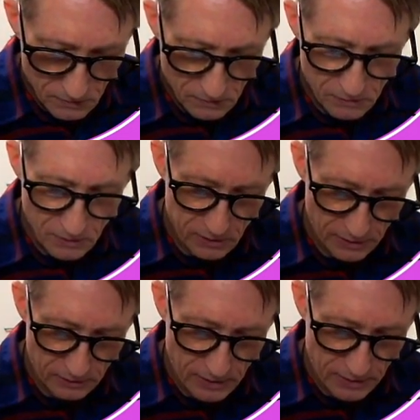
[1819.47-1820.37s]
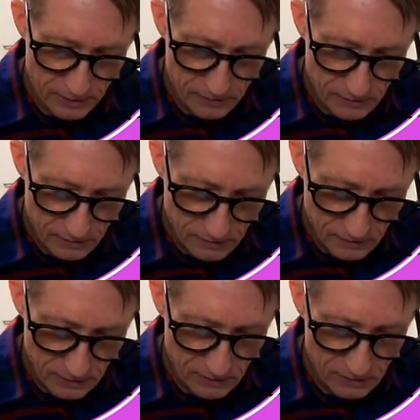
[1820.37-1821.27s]
just like that.
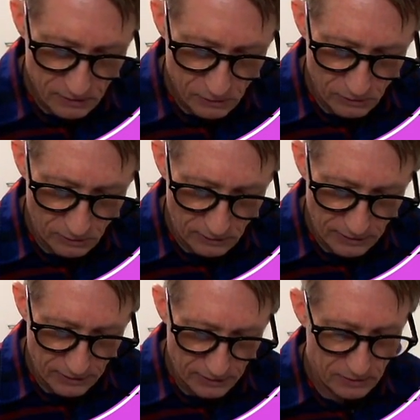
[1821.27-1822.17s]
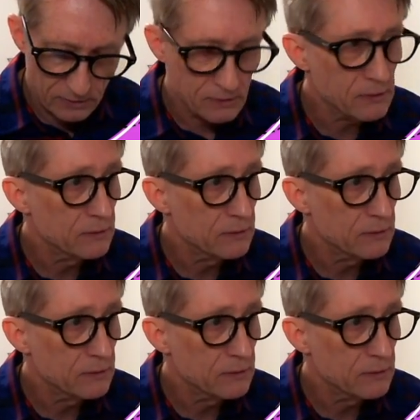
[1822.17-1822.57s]
And then two little legs.